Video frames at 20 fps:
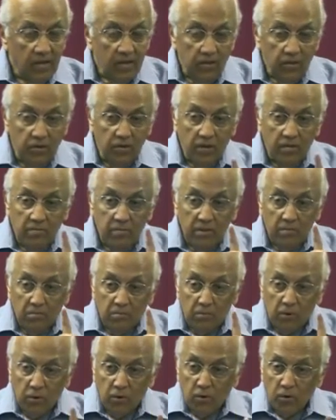you can be
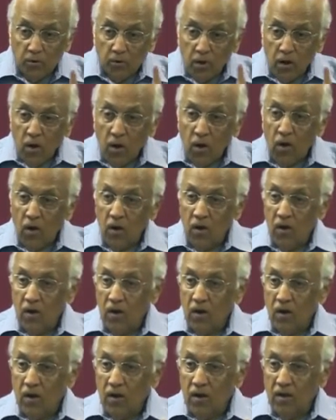more wrong
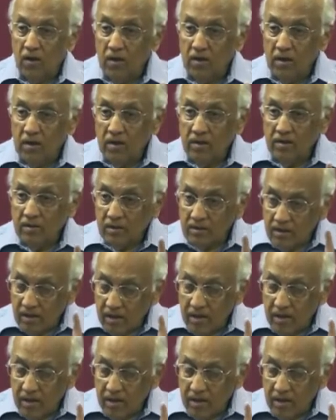than